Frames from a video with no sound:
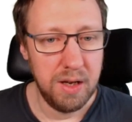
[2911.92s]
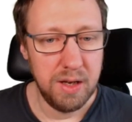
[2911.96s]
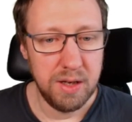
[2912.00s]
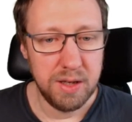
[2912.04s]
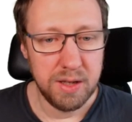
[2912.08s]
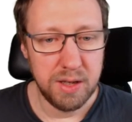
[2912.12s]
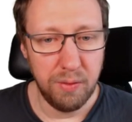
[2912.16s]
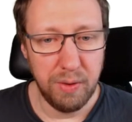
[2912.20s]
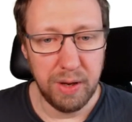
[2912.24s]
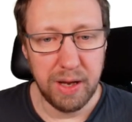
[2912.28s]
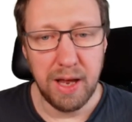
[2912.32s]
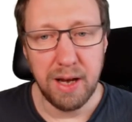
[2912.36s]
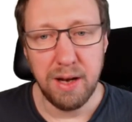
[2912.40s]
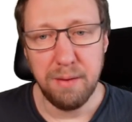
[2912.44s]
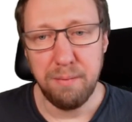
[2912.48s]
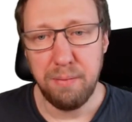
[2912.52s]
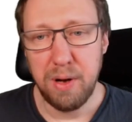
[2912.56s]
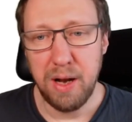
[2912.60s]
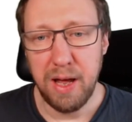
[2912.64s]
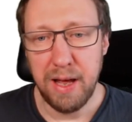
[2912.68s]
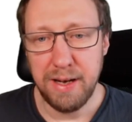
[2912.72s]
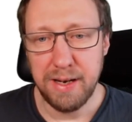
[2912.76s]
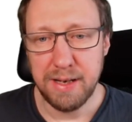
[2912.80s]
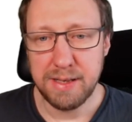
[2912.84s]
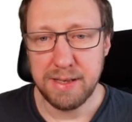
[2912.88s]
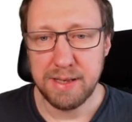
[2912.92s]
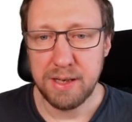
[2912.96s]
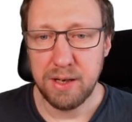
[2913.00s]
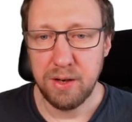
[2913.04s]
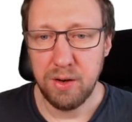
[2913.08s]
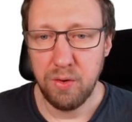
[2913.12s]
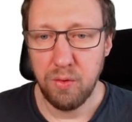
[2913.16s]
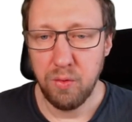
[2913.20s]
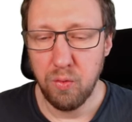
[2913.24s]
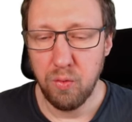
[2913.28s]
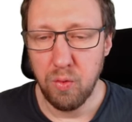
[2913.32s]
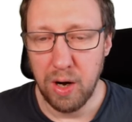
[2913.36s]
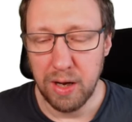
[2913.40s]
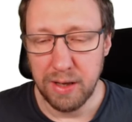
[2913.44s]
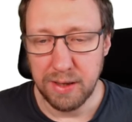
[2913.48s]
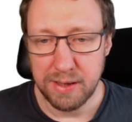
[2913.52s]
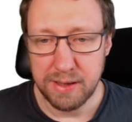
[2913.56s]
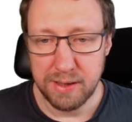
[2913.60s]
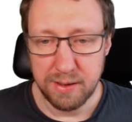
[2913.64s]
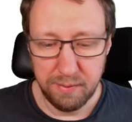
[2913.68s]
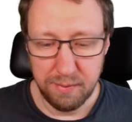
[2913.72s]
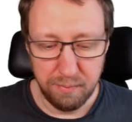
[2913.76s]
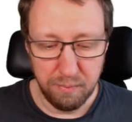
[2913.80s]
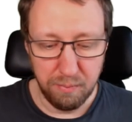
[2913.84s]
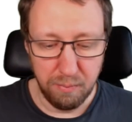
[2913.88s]
So we can apply this
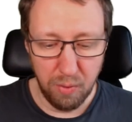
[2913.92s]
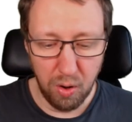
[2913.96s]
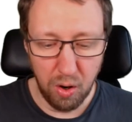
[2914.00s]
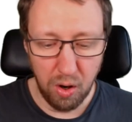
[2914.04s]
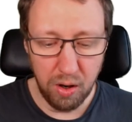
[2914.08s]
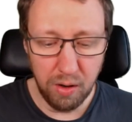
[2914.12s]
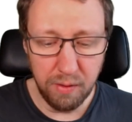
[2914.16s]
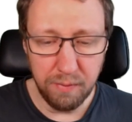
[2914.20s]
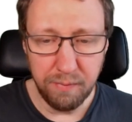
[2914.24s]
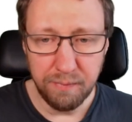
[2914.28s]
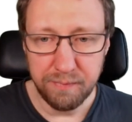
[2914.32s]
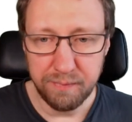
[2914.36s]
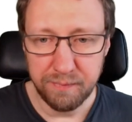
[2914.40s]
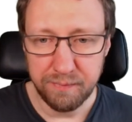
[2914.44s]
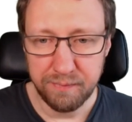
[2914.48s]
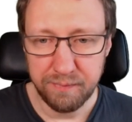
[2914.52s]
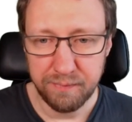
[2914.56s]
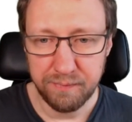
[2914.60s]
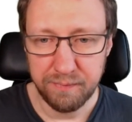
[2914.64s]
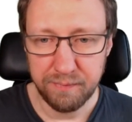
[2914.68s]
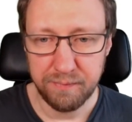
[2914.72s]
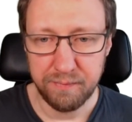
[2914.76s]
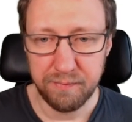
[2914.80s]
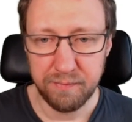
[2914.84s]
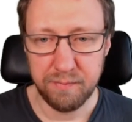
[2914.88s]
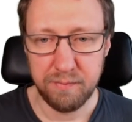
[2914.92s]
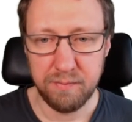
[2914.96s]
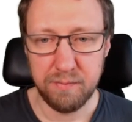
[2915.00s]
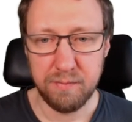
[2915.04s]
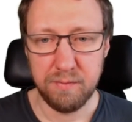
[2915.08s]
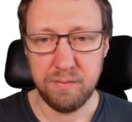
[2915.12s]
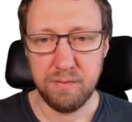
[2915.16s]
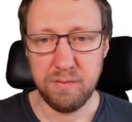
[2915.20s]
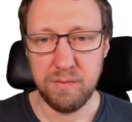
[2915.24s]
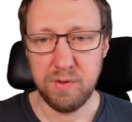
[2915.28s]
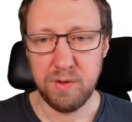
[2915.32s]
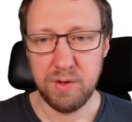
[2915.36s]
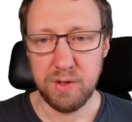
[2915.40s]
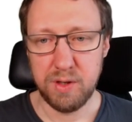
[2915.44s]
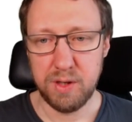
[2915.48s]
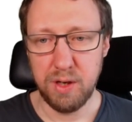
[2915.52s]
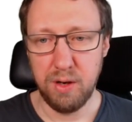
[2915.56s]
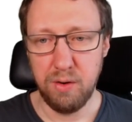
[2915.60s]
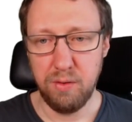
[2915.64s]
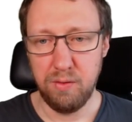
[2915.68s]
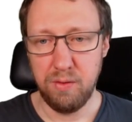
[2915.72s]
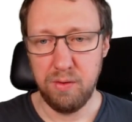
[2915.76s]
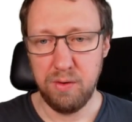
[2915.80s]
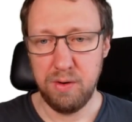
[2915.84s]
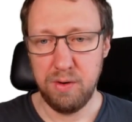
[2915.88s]
once more.
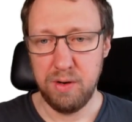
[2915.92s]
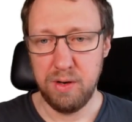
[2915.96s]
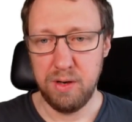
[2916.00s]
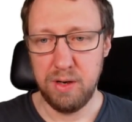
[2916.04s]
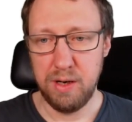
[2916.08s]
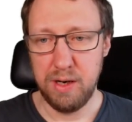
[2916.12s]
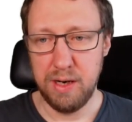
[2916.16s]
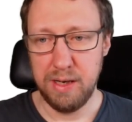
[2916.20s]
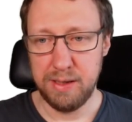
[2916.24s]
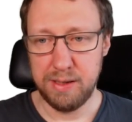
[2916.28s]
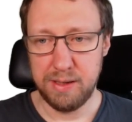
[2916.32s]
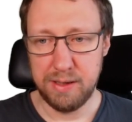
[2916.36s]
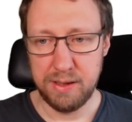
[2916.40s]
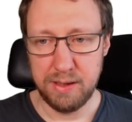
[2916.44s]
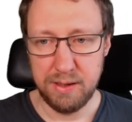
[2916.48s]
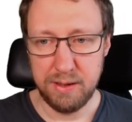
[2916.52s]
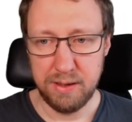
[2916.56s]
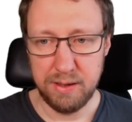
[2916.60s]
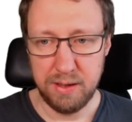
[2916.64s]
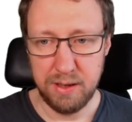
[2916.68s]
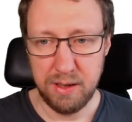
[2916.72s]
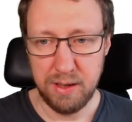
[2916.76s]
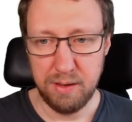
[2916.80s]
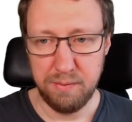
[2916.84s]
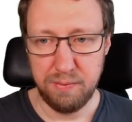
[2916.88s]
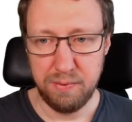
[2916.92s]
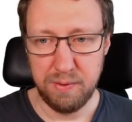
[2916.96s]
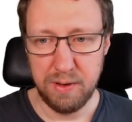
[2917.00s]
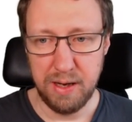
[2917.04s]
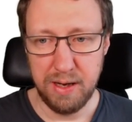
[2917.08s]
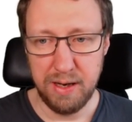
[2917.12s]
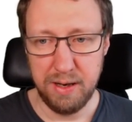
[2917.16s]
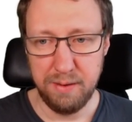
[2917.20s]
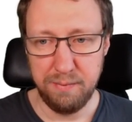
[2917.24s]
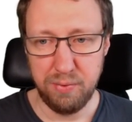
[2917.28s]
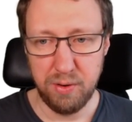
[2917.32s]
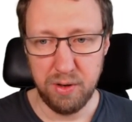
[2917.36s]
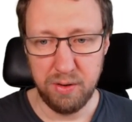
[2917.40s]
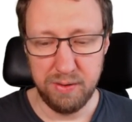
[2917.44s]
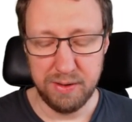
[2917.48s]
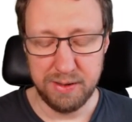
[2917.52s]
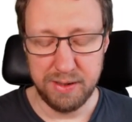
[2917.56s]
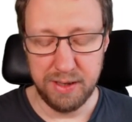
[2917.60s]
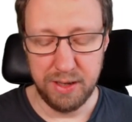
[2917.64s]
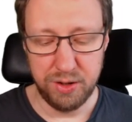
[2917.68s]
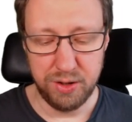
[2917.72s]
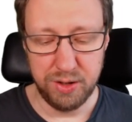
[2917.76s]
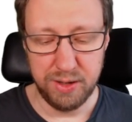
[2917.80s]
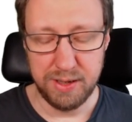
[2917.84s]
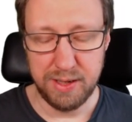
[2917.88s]
So let's apply the
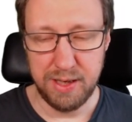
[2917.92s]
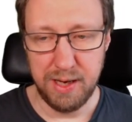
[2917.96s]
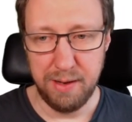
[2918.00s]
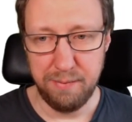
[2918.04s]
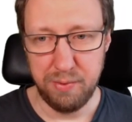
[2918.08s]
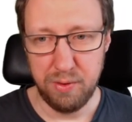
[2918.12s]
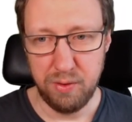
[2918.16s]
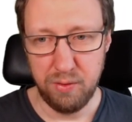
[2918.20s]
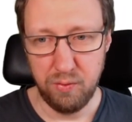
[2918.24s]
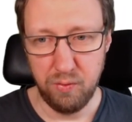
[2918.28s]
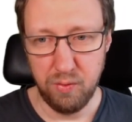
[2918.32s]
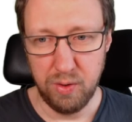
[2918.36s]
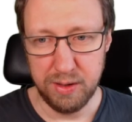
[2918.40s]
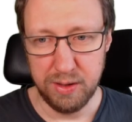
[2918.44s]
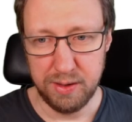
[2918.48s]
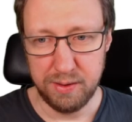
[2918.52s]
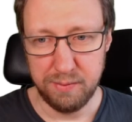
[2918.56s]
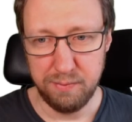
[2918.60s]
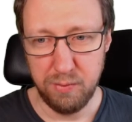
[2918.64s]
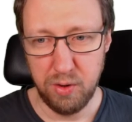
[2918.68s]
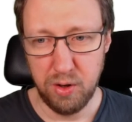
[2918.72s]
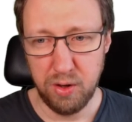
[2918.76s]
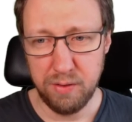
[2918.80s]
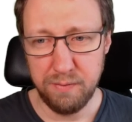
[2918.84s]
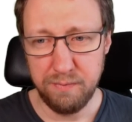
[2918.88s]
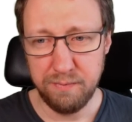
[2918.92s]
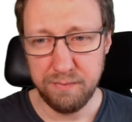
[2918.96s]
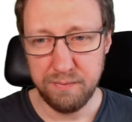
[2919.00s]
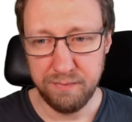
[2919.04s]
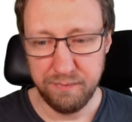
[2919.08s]
polarization step once more.